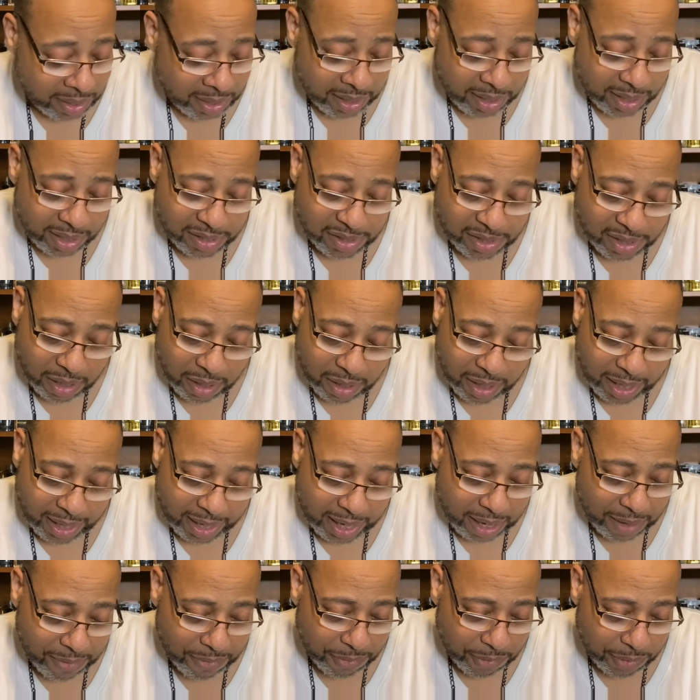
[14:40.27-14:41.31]
That's all I
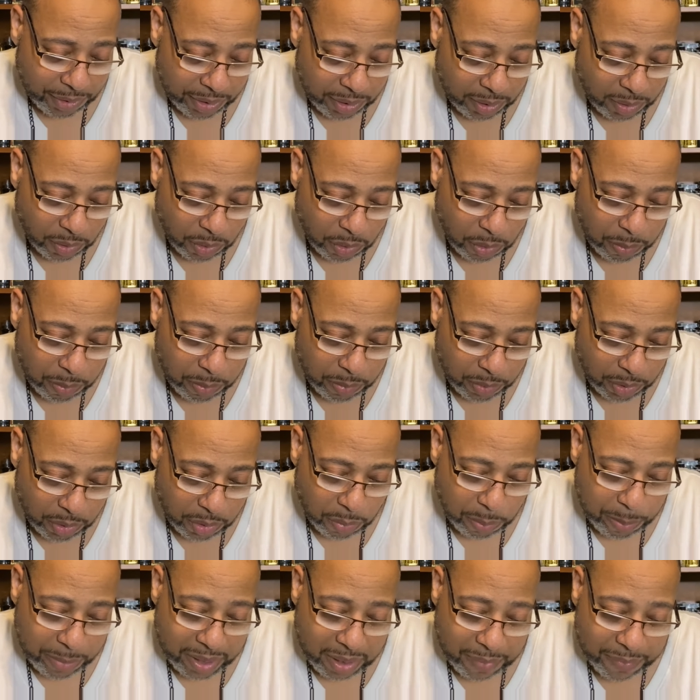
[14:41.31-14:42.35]
got for you. A
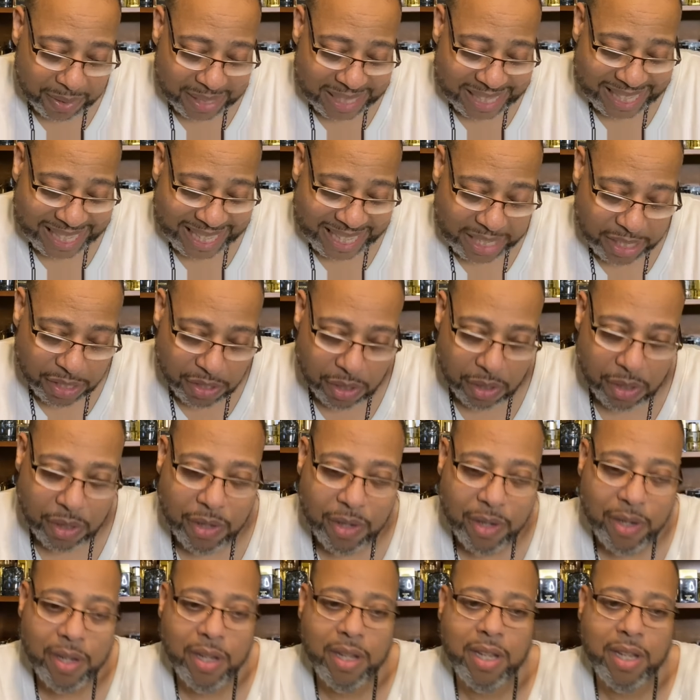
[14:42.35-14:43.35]
little bit of a teaser.